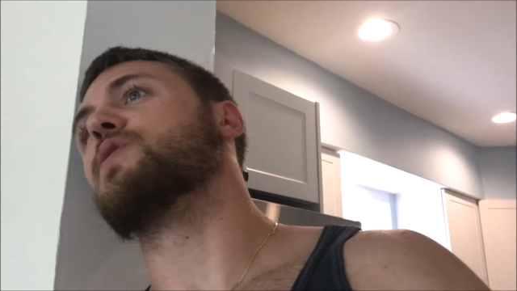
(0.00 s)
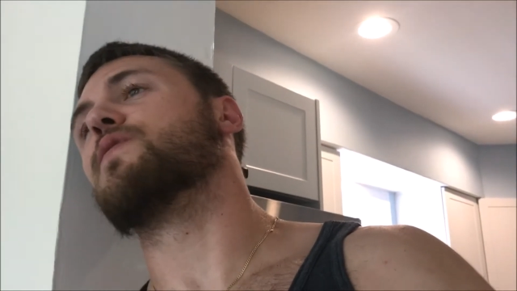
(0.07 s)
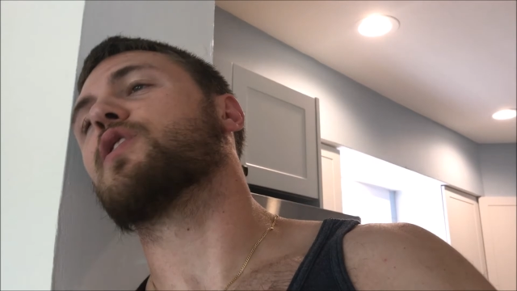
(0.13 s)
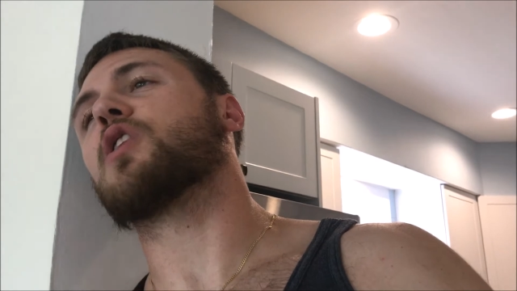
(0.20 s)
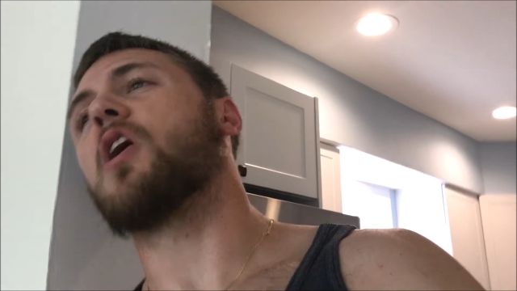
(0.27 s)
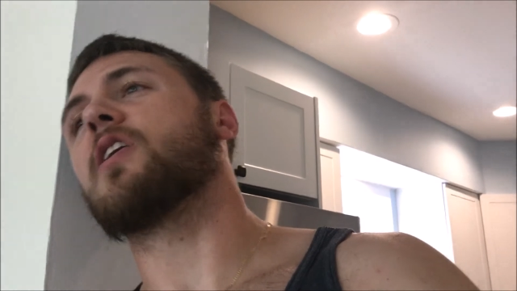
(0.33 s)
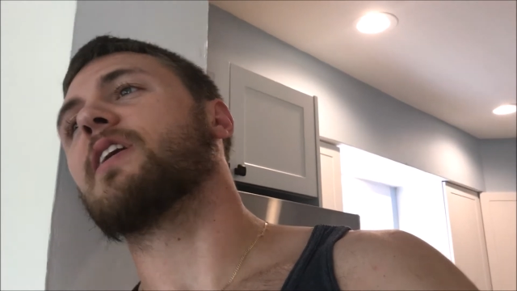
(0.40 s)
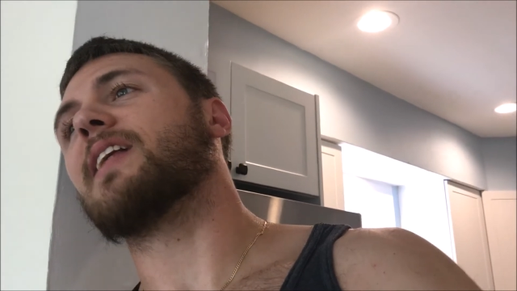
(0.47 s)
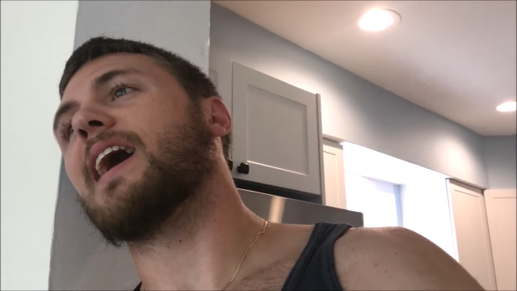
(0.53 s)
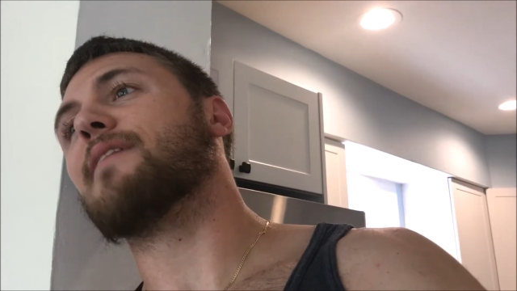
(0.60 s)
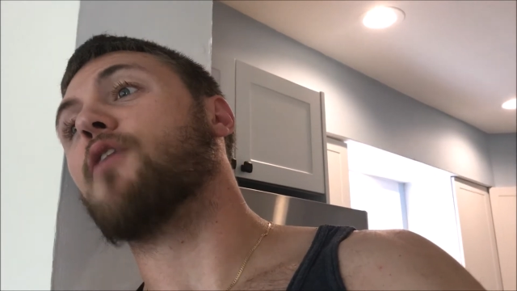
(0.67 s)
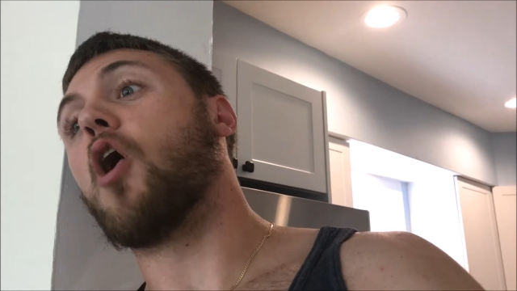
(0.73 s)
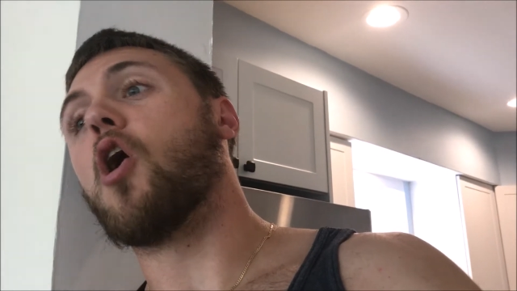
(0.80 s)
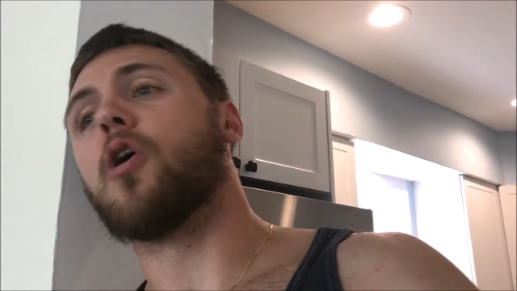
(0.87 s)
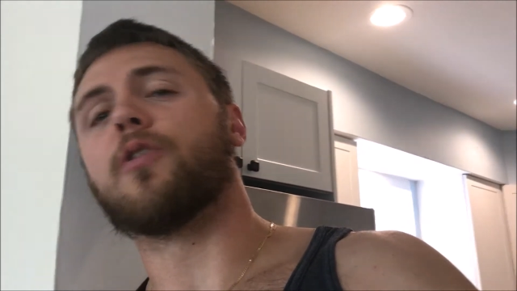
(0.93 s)
if the car didn't
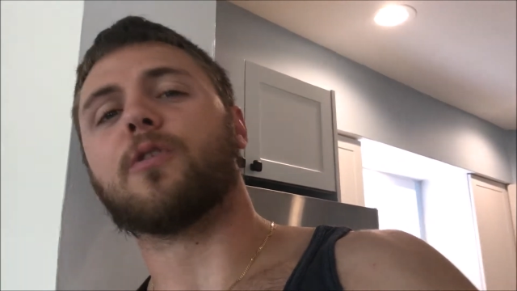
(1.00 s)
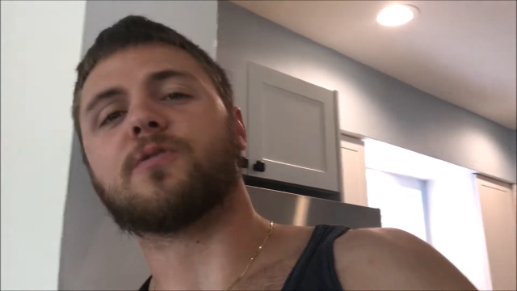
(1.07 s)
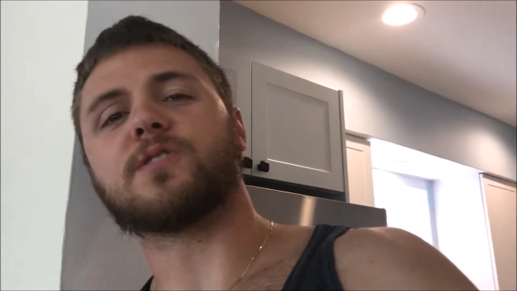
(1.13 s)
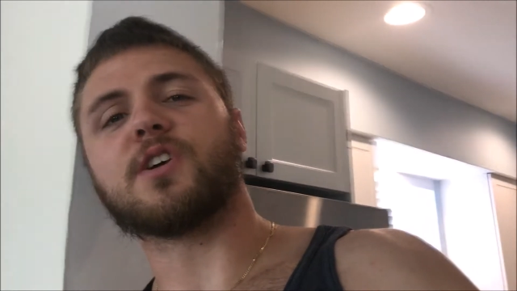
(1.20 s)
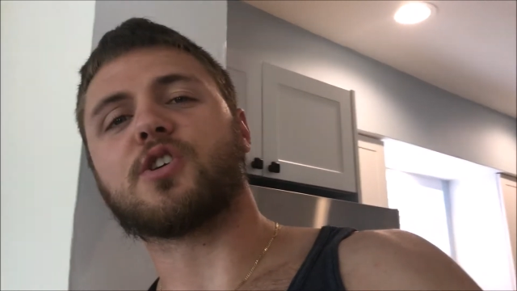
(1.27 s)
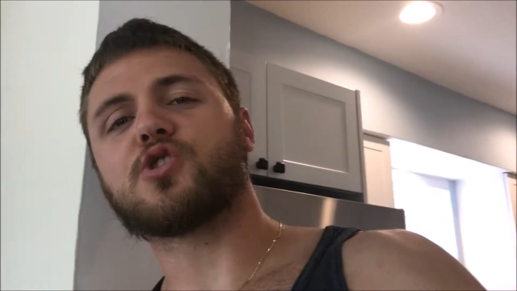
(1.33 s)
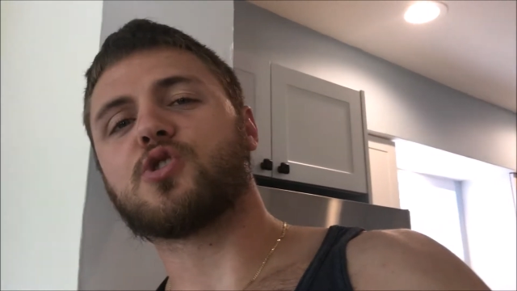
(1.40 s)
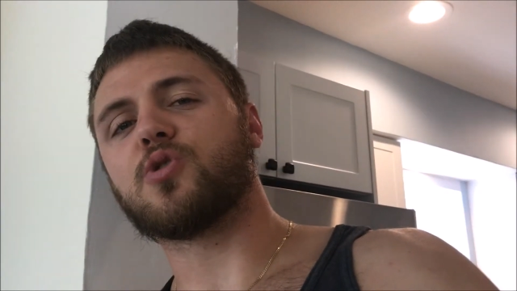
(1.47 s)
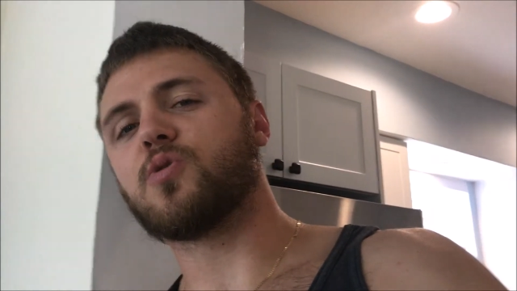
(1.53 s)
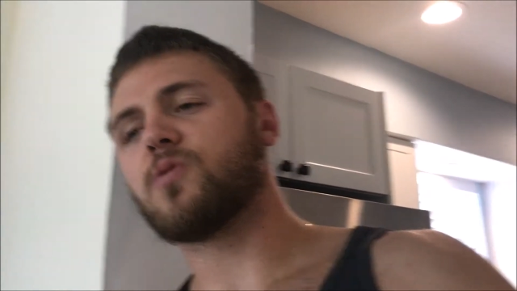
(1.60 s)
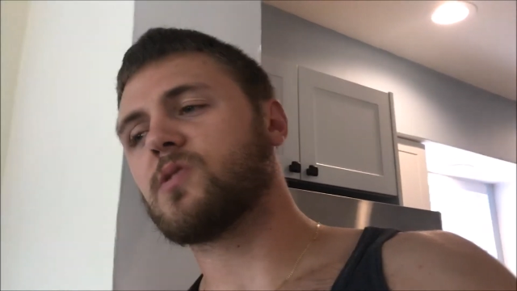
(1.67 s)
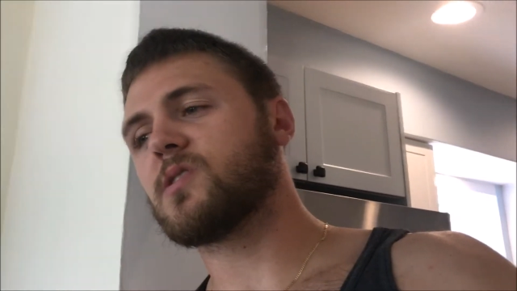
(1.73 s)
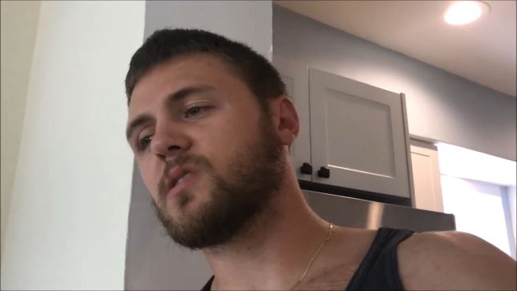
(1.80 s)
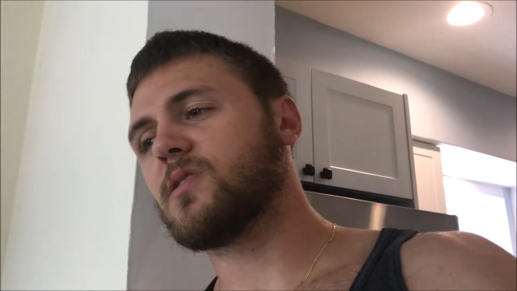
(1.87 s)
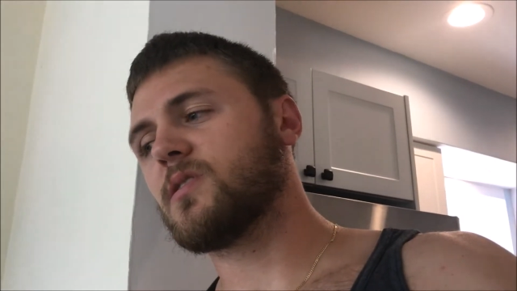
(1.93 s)
have all those
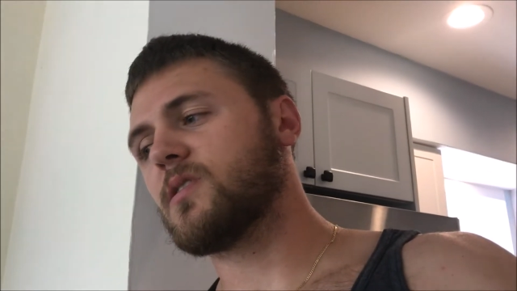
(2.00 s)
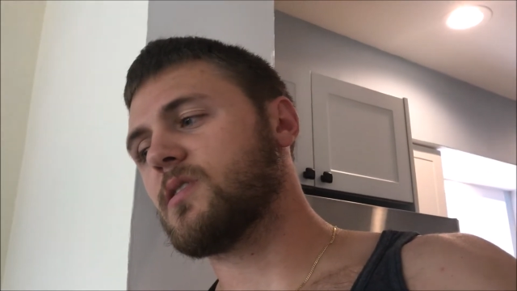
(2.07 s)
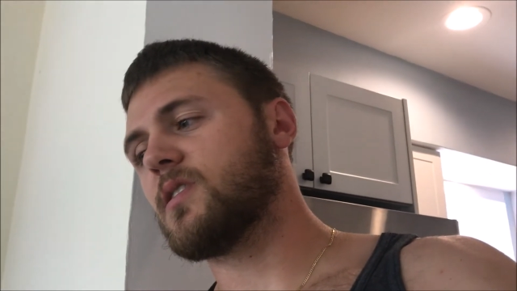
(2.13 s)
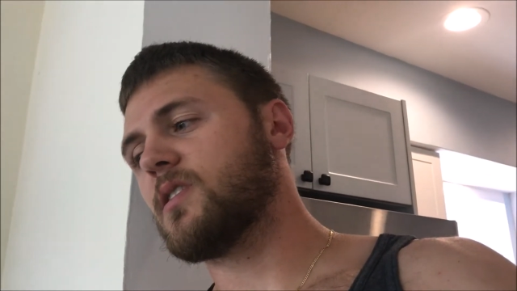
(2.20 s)
issues,